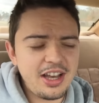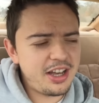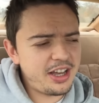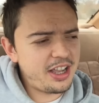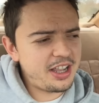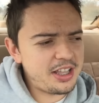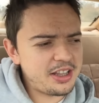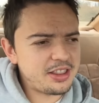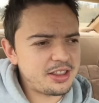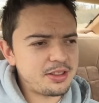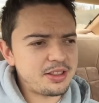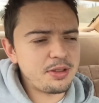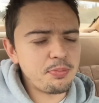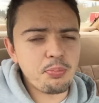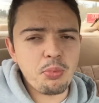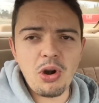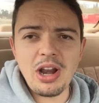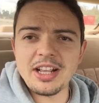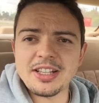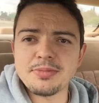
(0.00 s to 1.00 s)
Uh, it, the
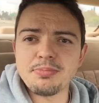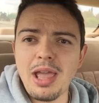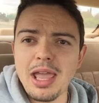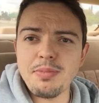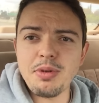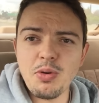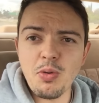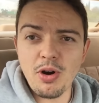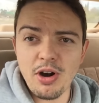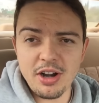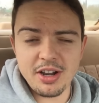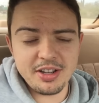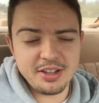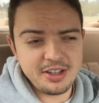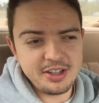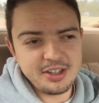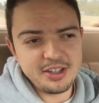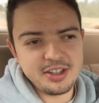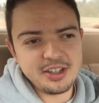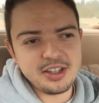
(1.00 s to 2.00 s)
brakes maybe work.
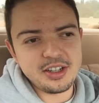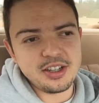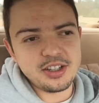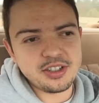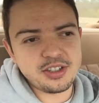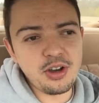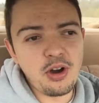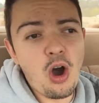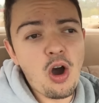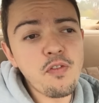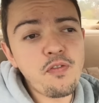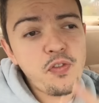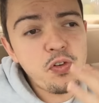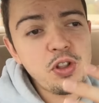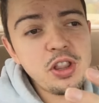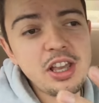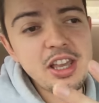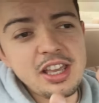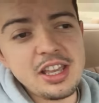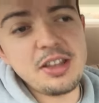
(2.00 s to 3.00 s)
So
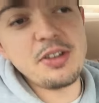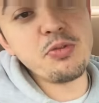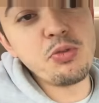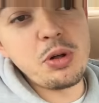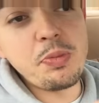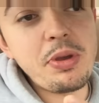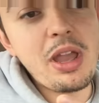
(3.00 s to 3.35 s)
hopefully we'll